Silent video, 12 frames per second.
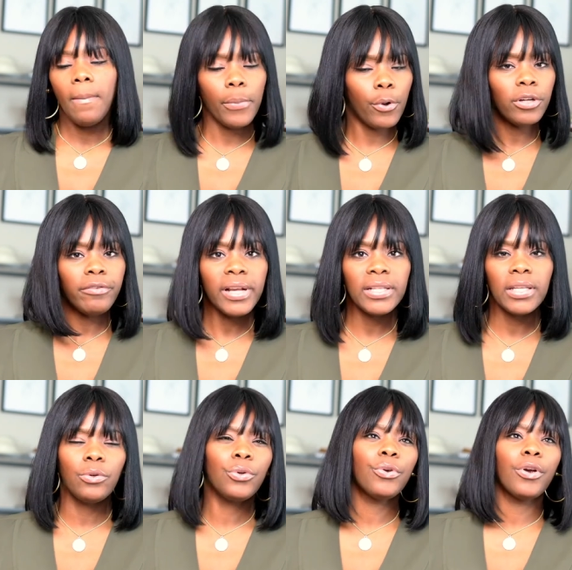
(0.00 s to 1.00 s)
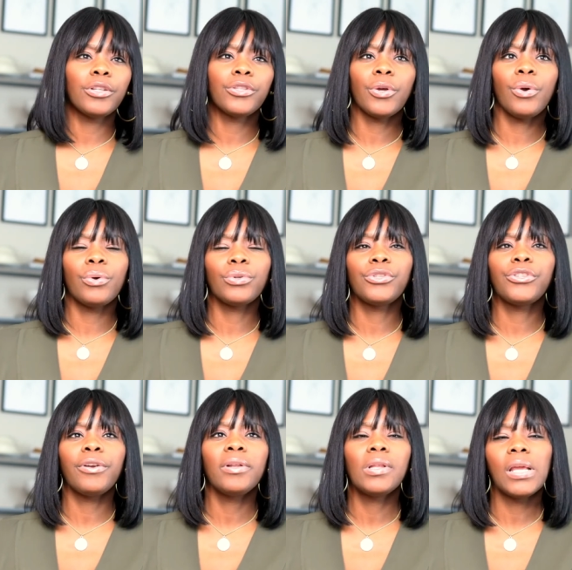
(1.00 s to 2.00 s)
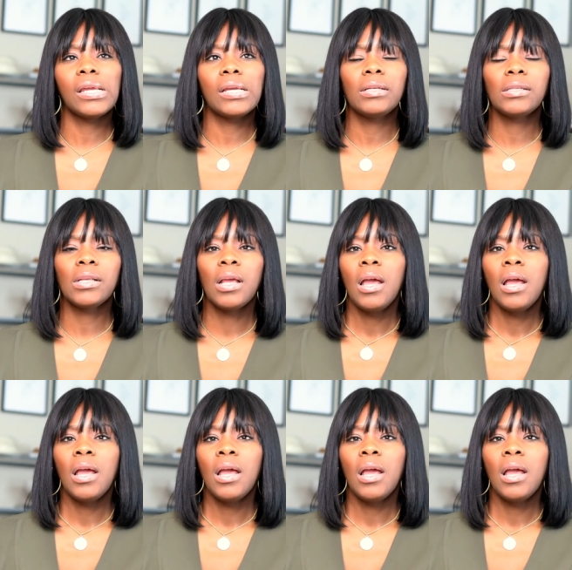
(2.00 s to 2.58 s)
born and raised in New York, so certain things